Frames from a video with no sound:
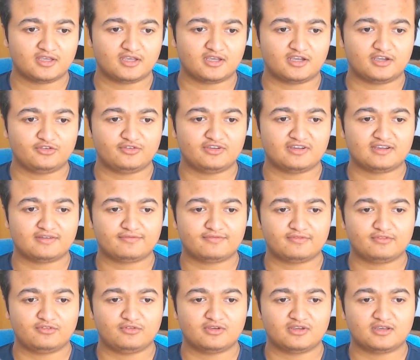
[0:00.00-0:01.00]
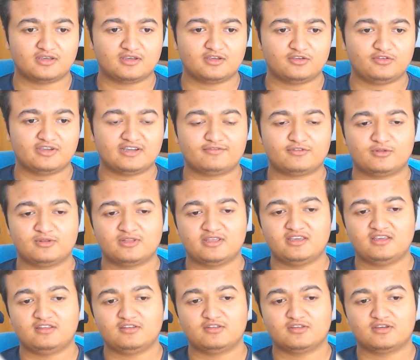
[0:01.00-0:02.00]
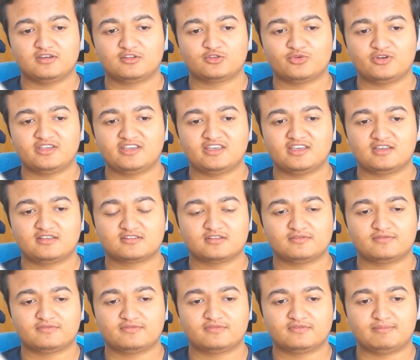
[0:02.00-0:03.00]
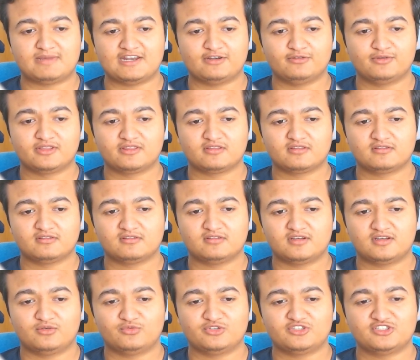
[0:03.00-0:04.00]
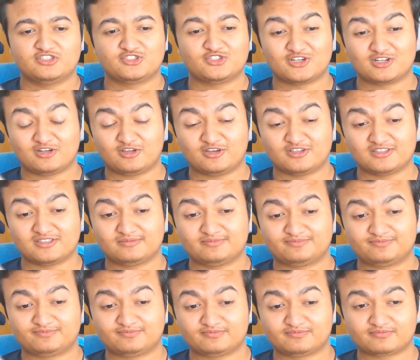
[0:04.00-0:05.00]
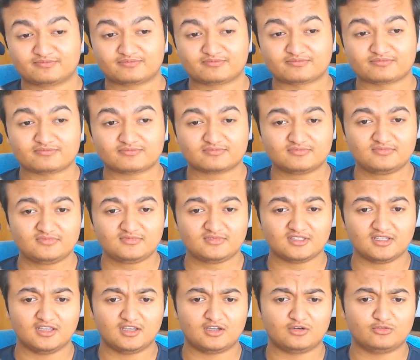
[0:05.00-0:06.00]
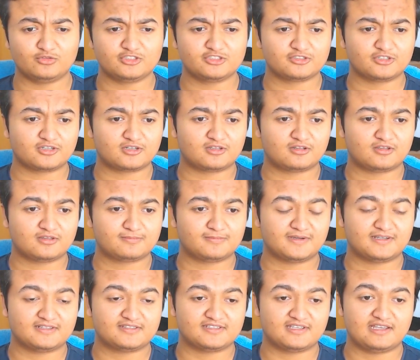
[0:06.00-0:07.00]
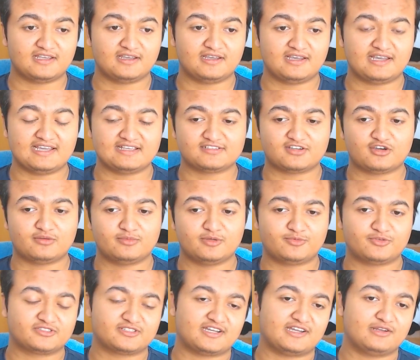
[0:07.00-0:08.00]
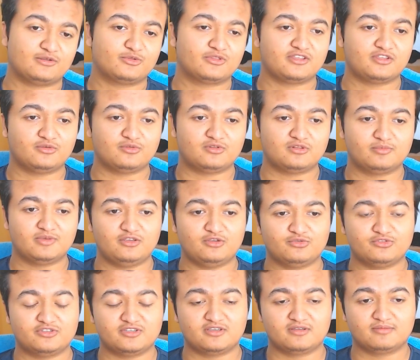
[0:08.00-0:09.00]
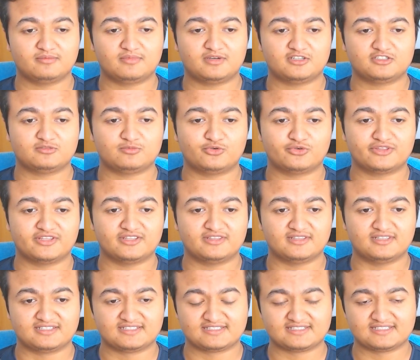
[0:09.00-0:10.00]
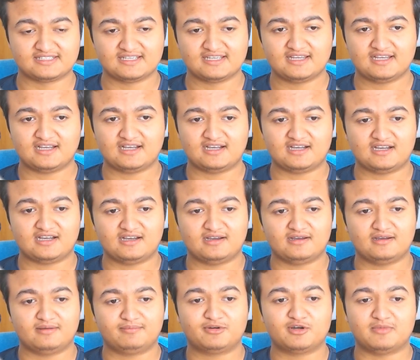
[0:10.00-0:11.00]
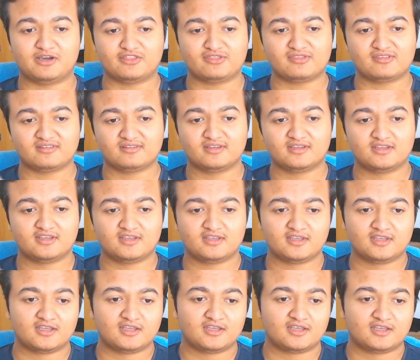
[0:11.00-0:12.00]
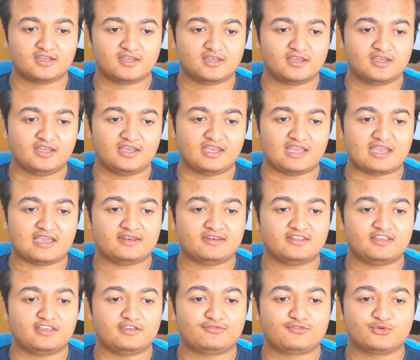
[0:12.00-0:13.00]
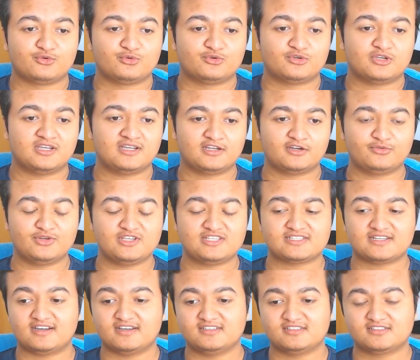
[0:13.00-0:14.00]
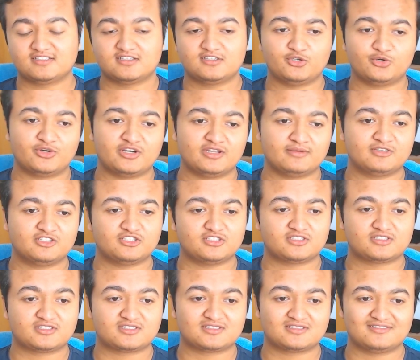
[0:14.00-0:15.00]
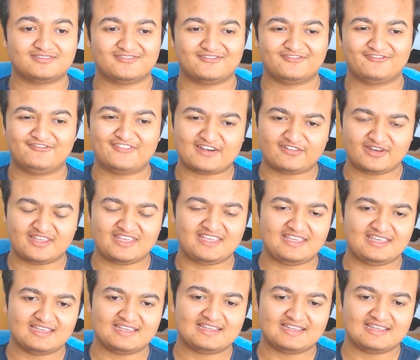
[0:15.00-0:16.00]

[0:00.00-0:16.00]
you have only 20 gigs of bandwidth, which is not a lot. But as a hobby project, I don't think you will be using much more than this per month. And if you resize your images very